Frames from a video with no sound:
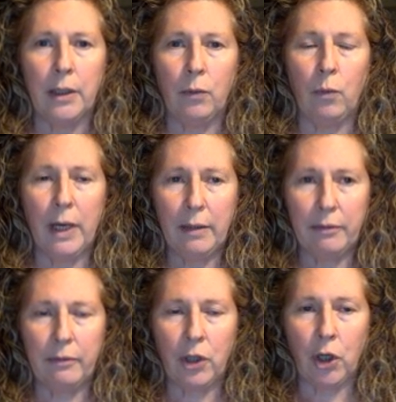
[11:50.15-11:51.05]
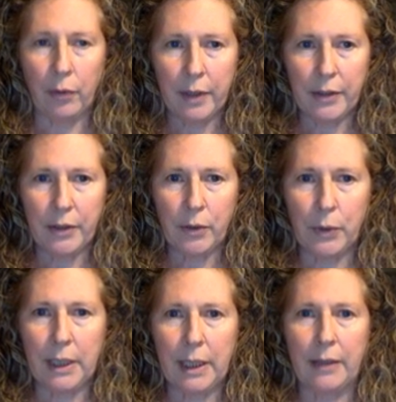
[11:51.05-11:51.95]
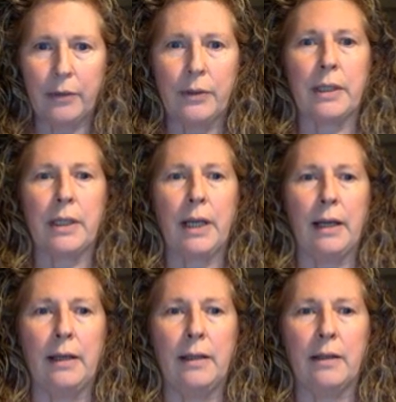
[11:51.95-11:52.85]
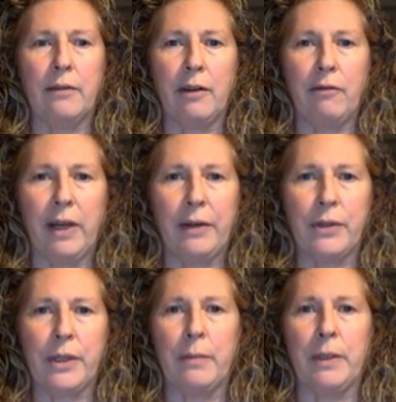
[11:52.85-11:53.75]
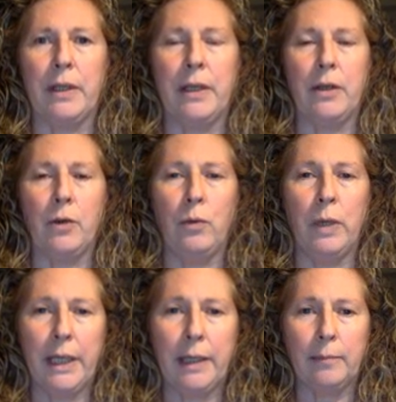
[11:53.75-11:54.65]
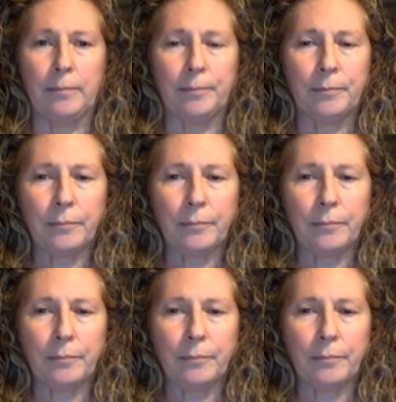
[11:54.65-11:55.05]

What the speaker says: when I've got those sorted out and I've found some that I know are working.